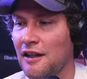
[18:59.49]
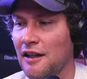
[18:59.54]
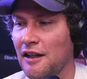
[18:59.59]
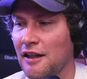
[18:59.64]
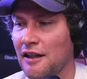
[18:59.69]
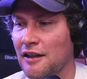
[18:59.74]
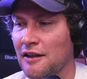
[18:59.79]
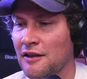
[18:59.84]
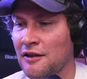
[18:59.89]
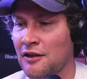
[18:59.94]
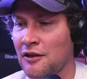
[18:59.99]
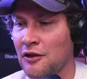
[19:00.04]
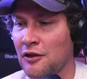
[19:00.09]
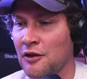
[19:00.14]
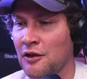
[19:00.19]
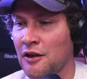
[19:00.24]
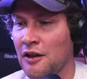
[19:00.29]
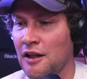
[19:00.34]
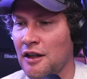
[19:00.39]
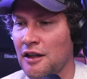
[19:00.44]
And
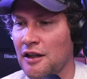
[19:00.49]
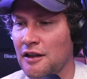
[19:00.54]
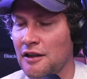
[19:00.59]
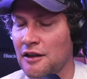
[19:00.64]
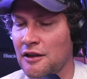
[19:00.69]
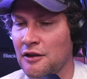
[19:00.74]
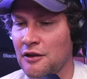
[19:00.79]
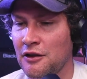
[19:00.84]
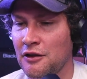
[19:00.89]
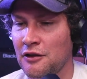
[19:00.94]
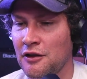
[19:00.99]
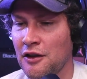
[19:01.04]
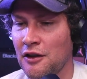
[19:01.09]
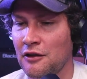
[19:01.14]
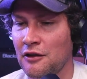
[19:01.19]
so uh, you'd go to a